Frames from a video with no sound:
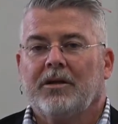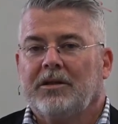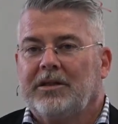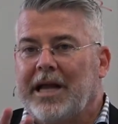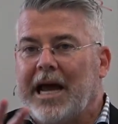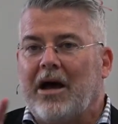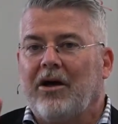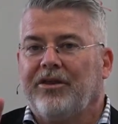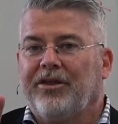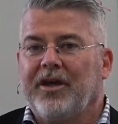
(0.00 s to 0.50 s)

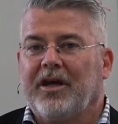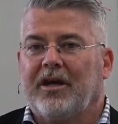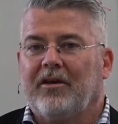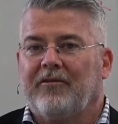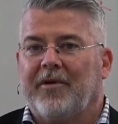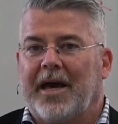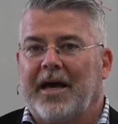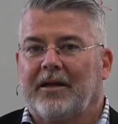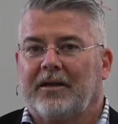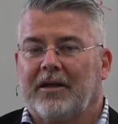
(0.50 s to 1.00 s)
Now think
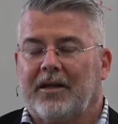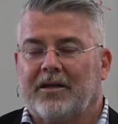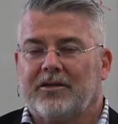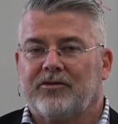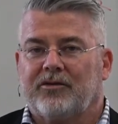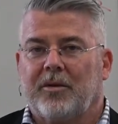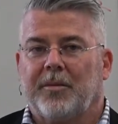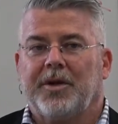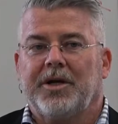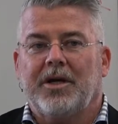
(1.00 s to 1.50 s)
about
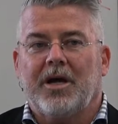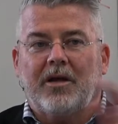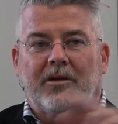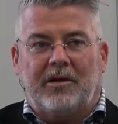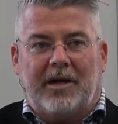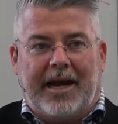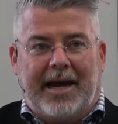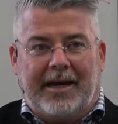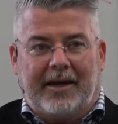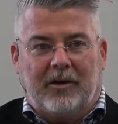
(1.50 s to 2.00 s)
this from
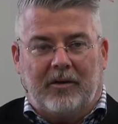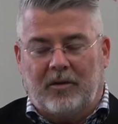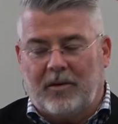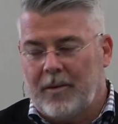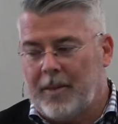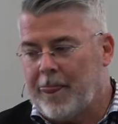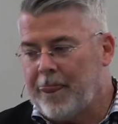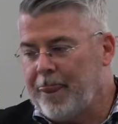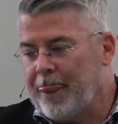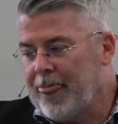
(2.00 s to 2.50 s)
another angle.
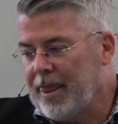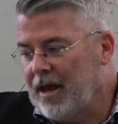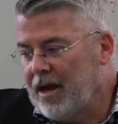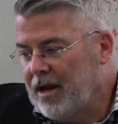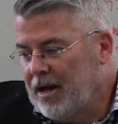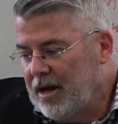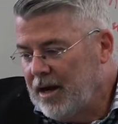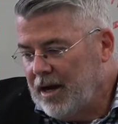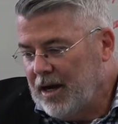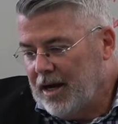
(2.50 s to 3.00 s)

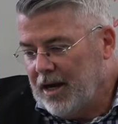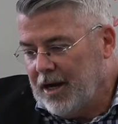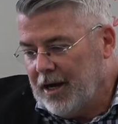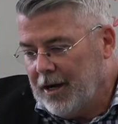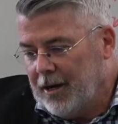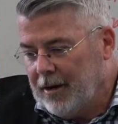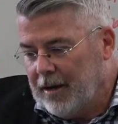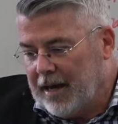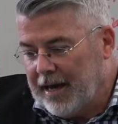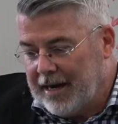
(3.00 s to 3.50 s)

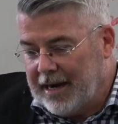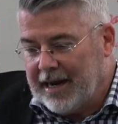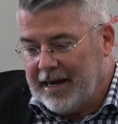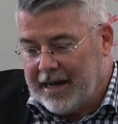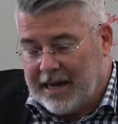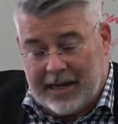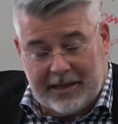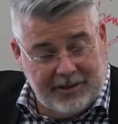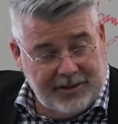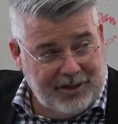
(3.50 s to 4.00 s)
And
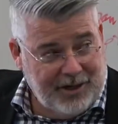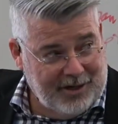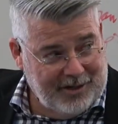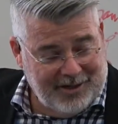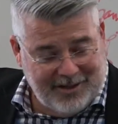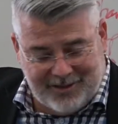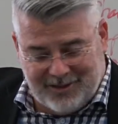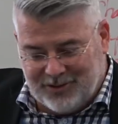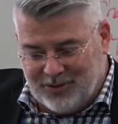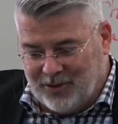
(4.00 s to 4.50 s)
I share
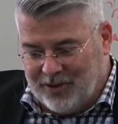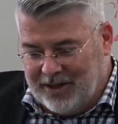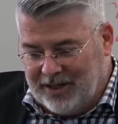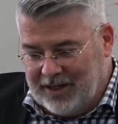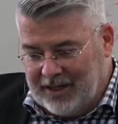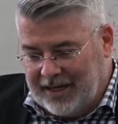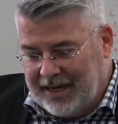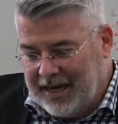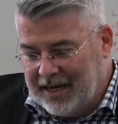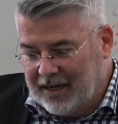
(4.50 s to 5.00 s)
this
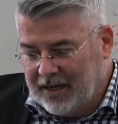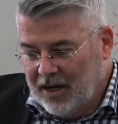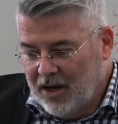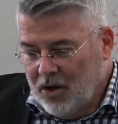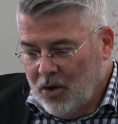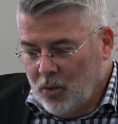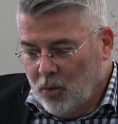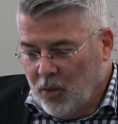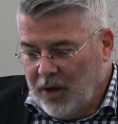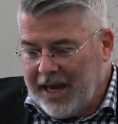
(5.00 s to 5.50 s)
story again.
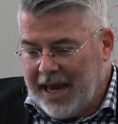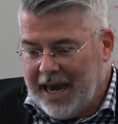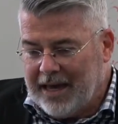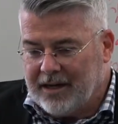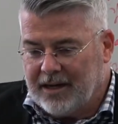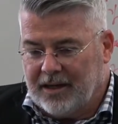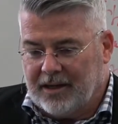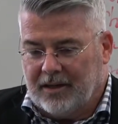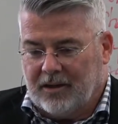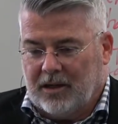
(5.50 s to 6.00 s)
We had
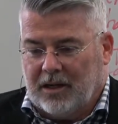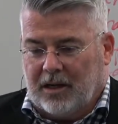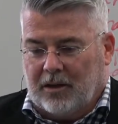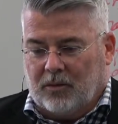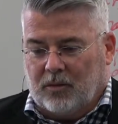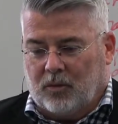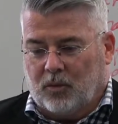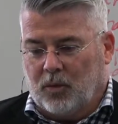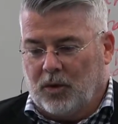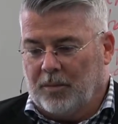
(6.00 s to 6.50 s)

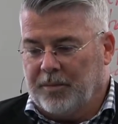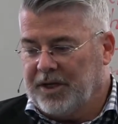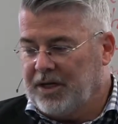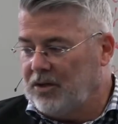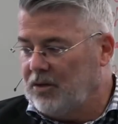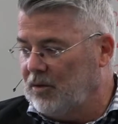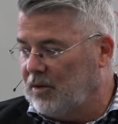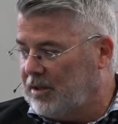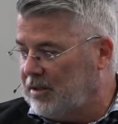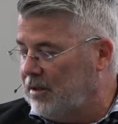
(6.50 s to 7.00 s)
a
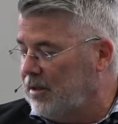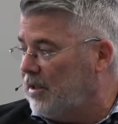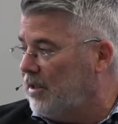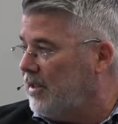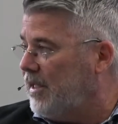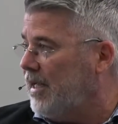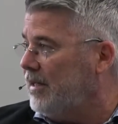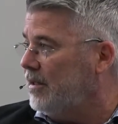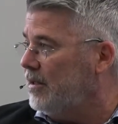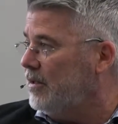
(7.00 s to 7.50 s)
woman who
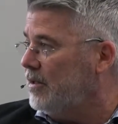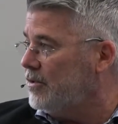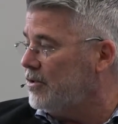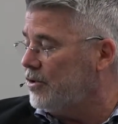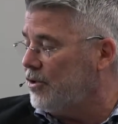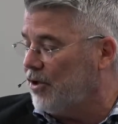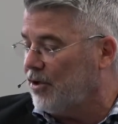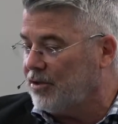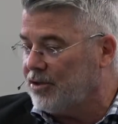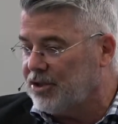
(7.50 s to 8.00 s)
attended this
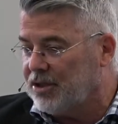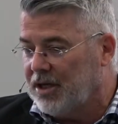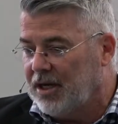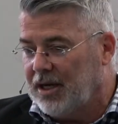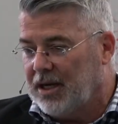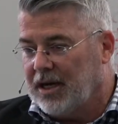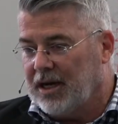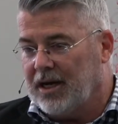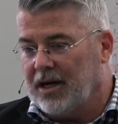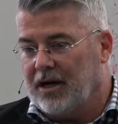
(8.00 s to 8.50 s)
church.
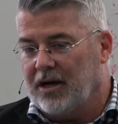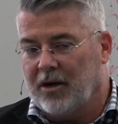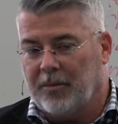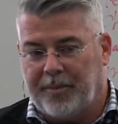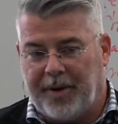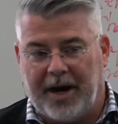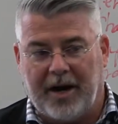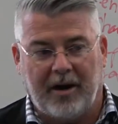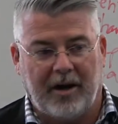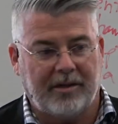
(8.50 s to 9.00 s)
Her
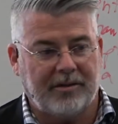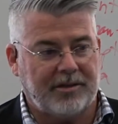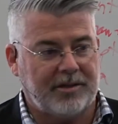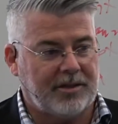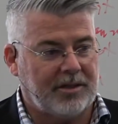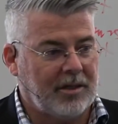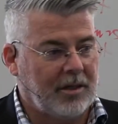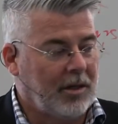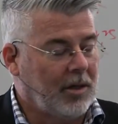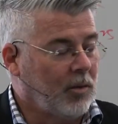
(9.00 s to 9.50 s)

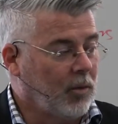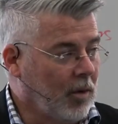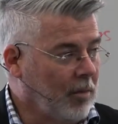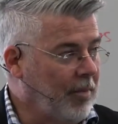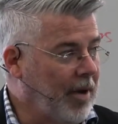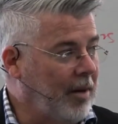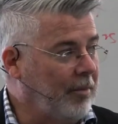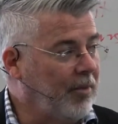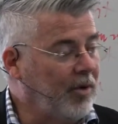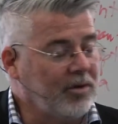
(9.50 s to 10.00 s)
parents were
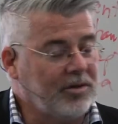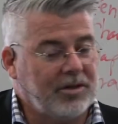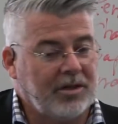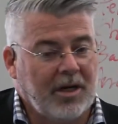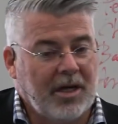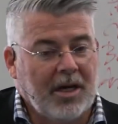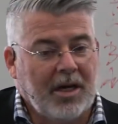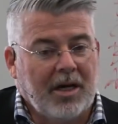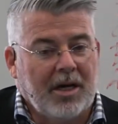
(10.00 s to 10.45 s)
members.